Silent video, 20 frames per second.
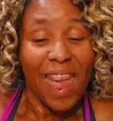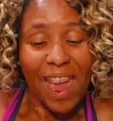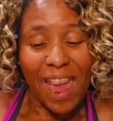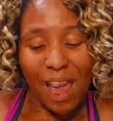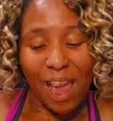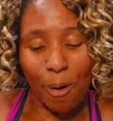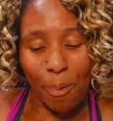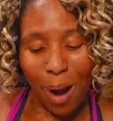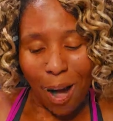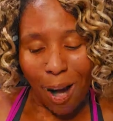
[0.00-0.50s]

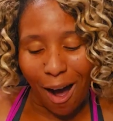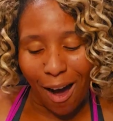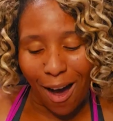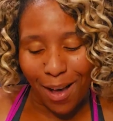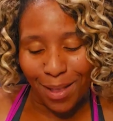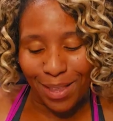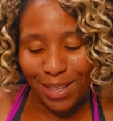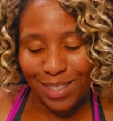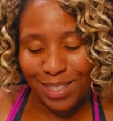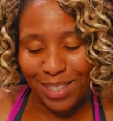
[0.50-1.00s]
And while
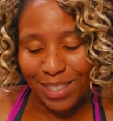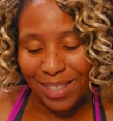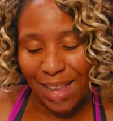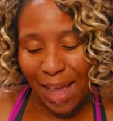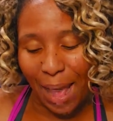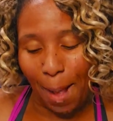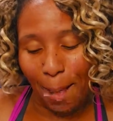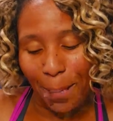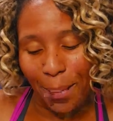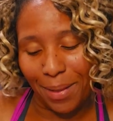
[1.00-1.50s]
all this is
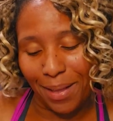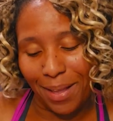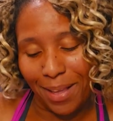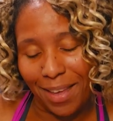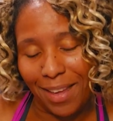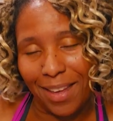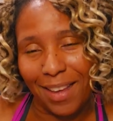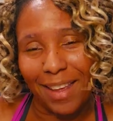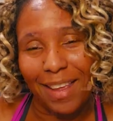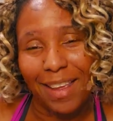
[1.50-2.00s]

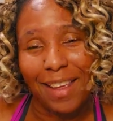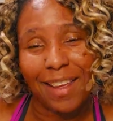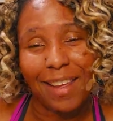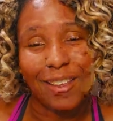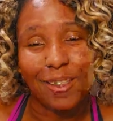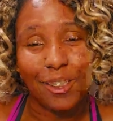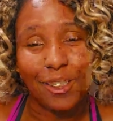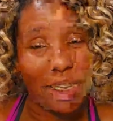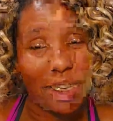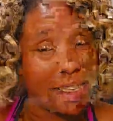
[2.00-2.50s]
happening,
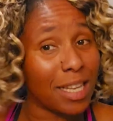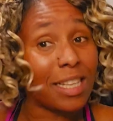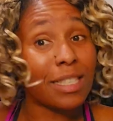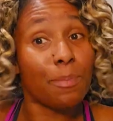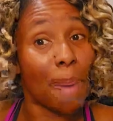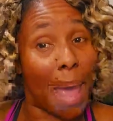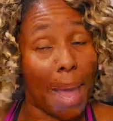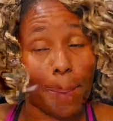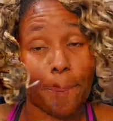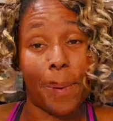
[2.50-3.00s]
Gina's
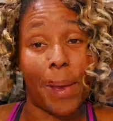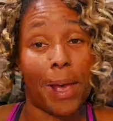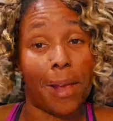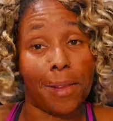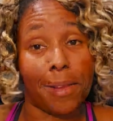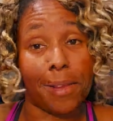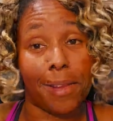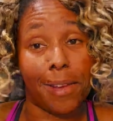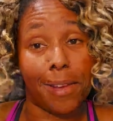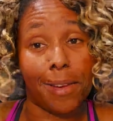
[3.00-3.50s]

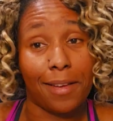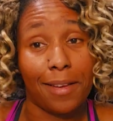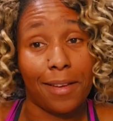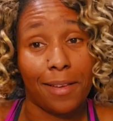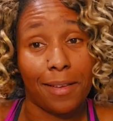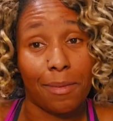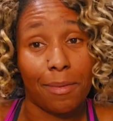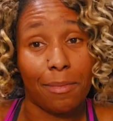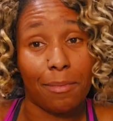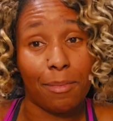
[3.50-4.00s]
backpedaling
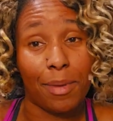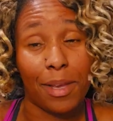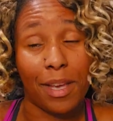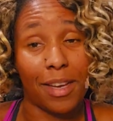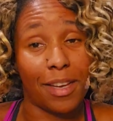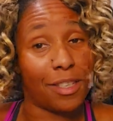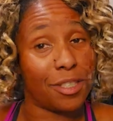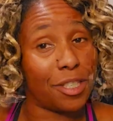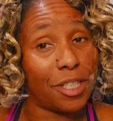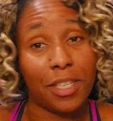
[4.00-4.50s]

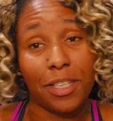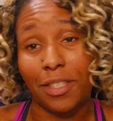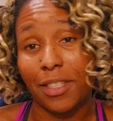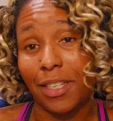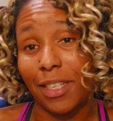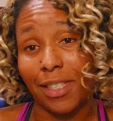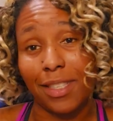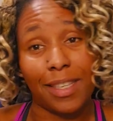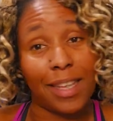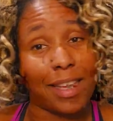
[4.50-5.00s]
because she
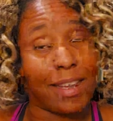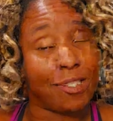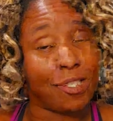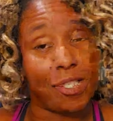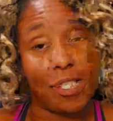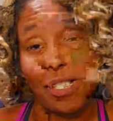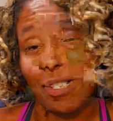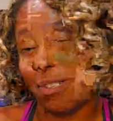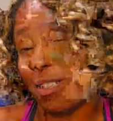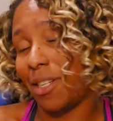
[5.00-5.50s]
does not
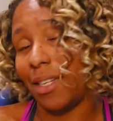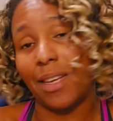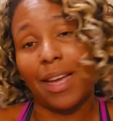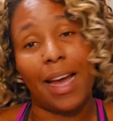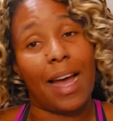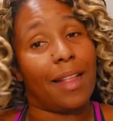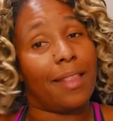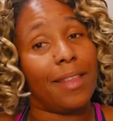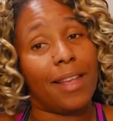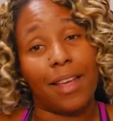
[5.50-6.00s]
she she
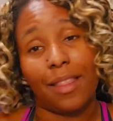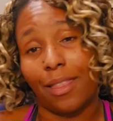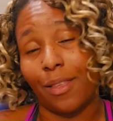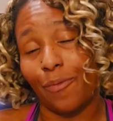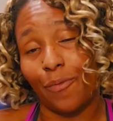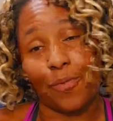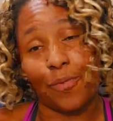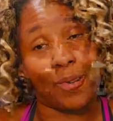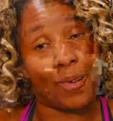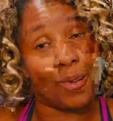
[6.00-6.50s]
got nothing
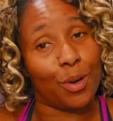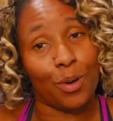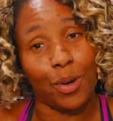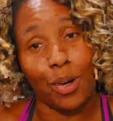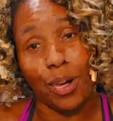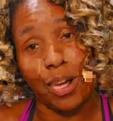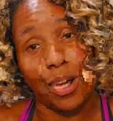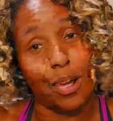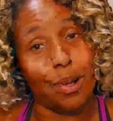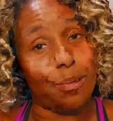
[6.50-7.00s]
for
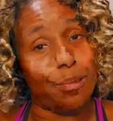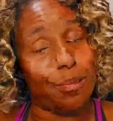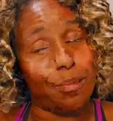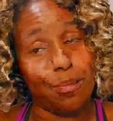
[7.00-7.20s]
um